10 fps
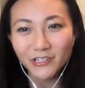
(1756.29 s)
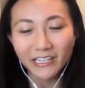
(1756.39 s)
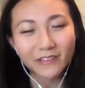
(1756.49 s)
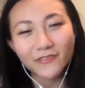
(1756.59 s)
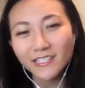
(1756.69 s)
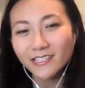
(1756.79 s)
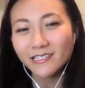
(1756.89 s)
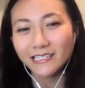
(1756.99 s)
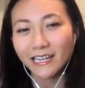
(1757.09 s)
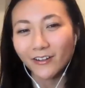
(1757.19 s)
Like if it's a
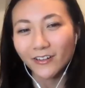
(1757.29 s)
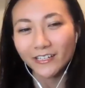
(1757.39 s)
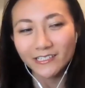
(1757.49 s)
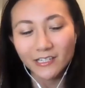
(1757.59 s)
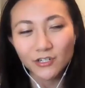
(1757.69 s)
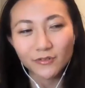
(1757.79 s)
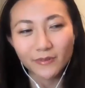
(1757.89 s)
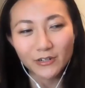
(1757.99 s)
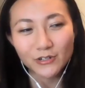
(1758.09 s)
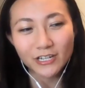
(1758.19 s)
scary
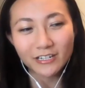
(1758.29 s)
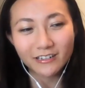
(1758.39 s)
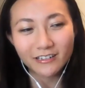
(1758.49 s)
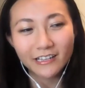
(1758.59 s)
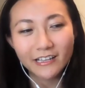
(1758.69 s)
situation,